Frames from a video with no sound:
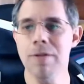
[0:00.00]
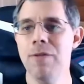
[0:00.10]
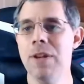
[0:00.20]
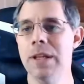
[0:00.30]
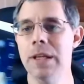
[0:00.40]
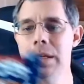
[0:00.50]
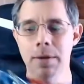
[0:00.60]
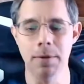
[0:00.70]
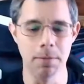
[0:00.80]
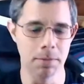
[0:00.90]
filling.
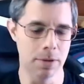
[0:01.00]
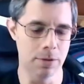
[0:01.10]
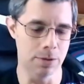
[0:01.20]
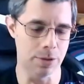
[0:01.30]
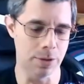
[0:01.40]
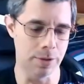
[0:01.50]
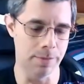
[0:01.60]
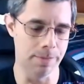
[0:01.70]
Interesting.